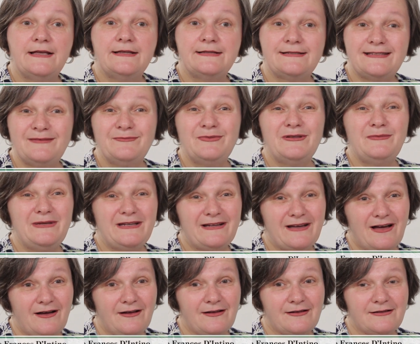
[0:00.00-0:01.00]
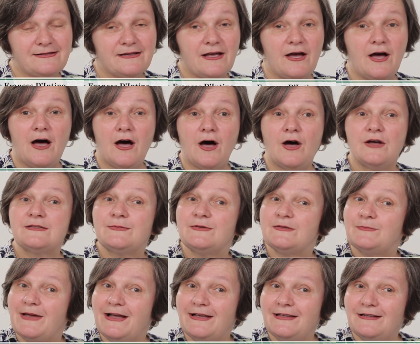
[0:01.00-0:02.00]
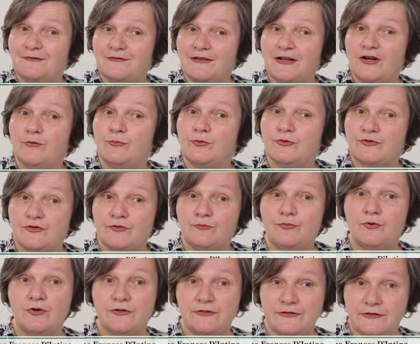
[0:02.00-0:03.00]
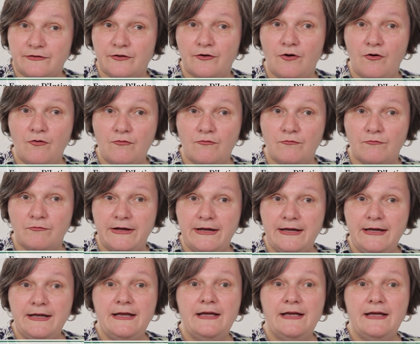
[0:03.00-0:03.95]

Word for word: simply because hospice palliative care puts supports in the home.